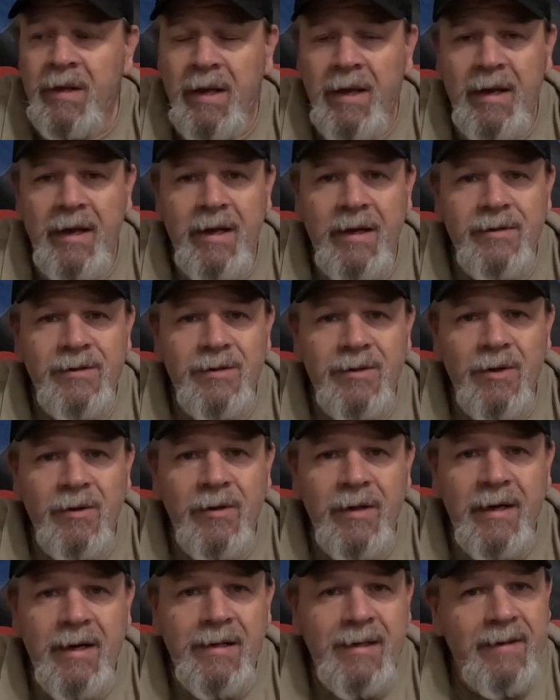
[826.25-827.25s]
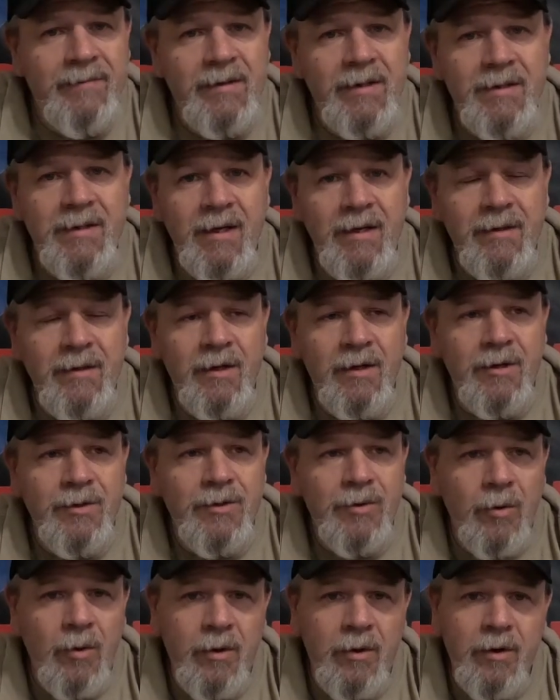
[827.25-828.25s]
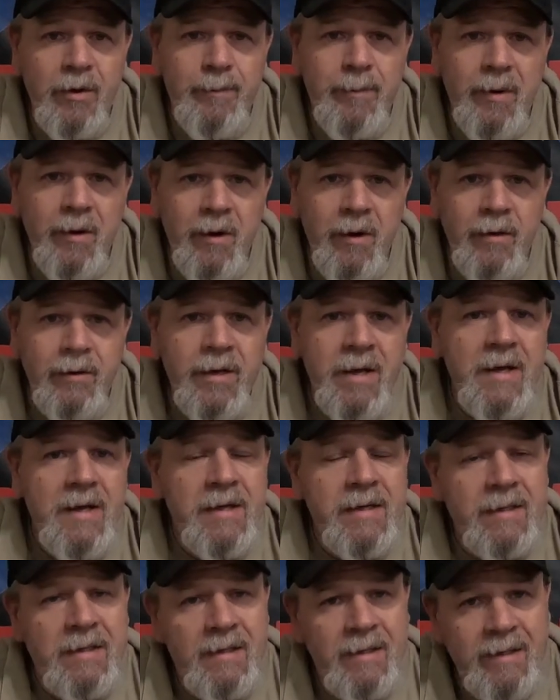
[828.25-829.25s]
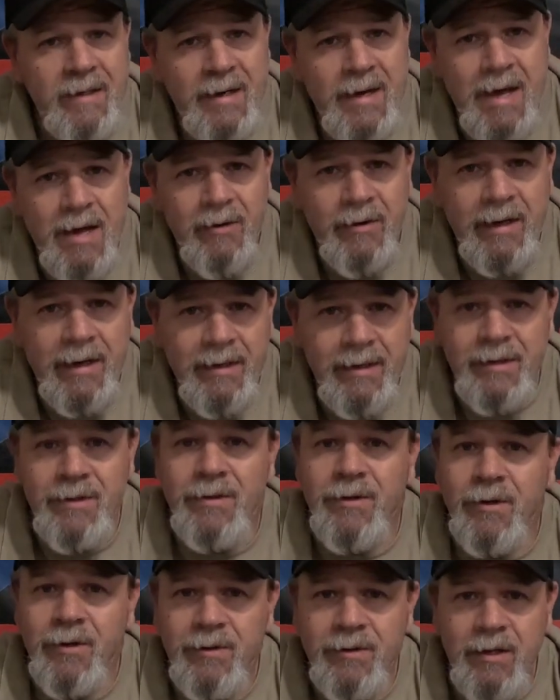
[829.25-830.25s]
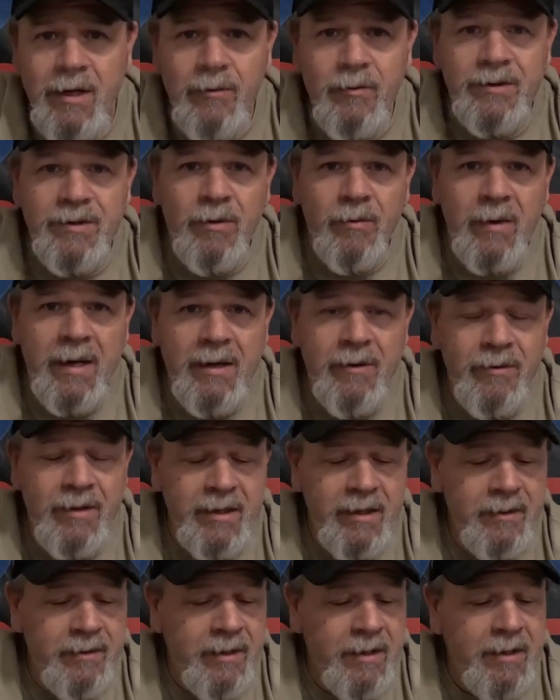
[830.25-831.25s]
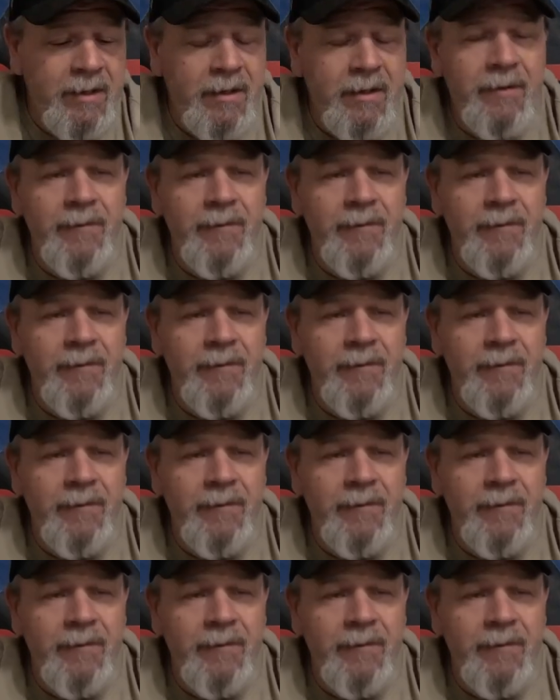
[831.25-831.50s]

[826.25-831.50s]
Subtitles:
And so then I'd have to take the controller apart, clean out any dirt that was around it,